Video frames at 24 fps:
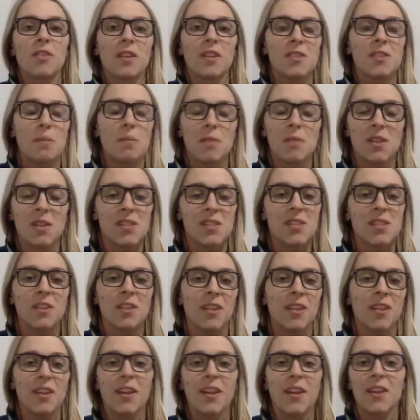Like something
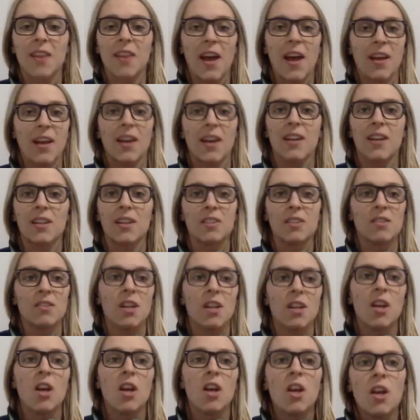silly like that kind of
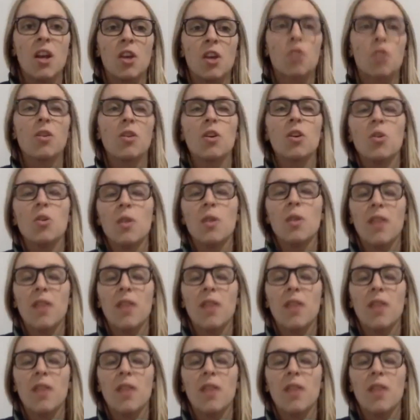grew.